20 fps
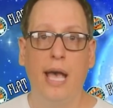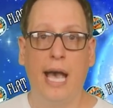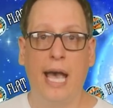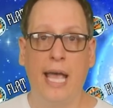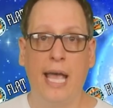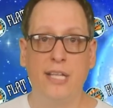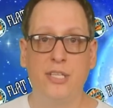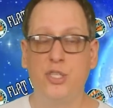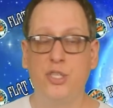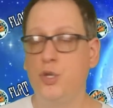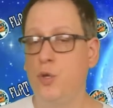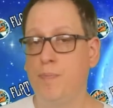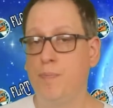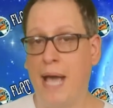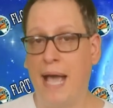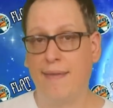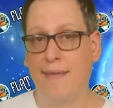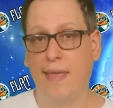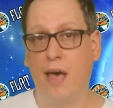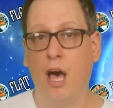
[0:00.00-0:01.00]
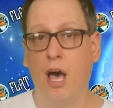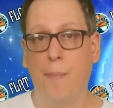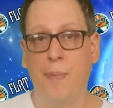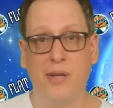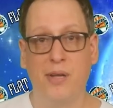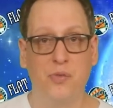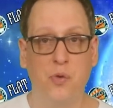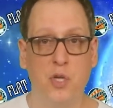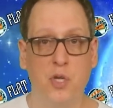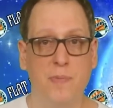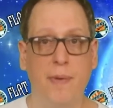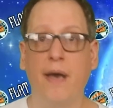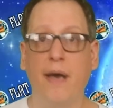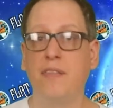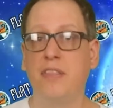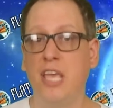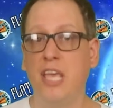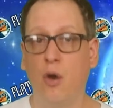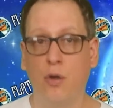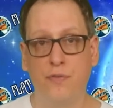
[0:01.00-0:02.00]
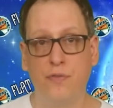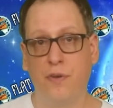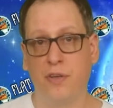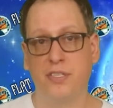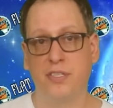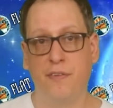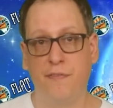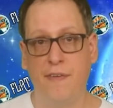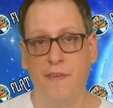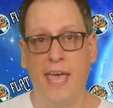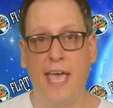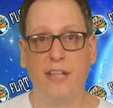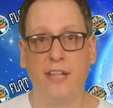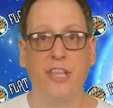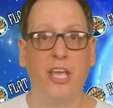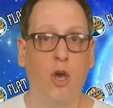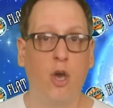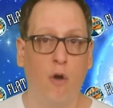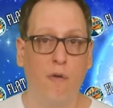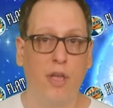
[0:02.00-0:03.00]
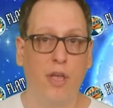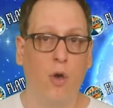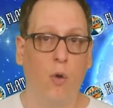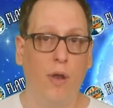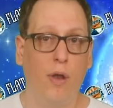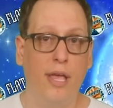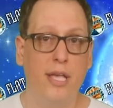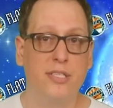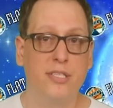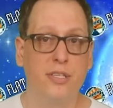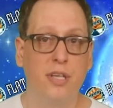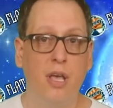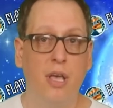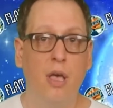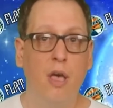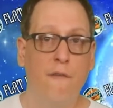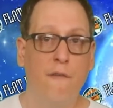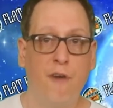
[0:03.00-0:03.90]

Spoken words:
And to back that up, I talked about the Otvos effect, the Coriolis,